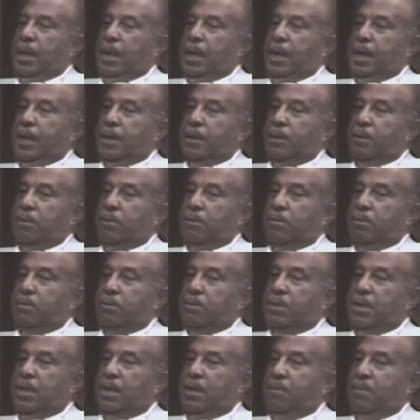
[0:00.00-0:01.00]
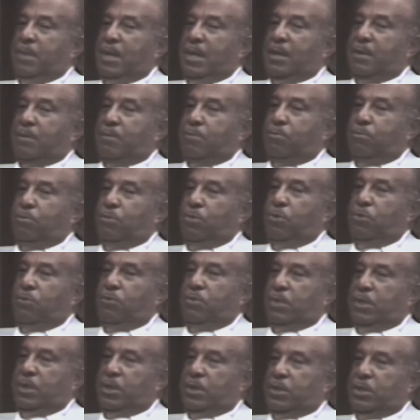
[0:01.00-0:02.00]
And to think about
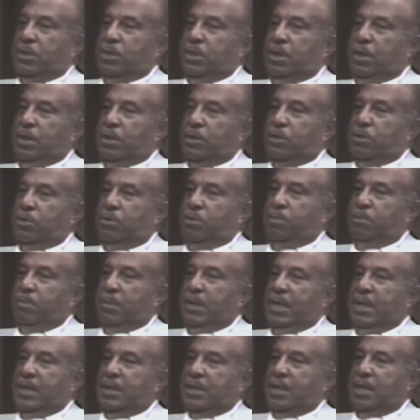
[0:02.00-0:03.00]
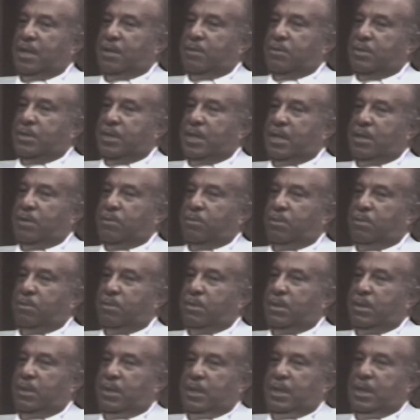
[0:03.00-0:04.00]
moving a church to replace ourselves, we were
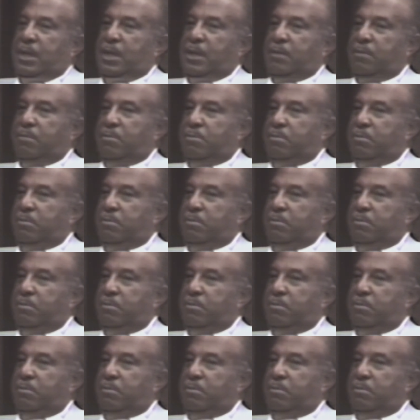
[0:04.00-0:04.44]
looking at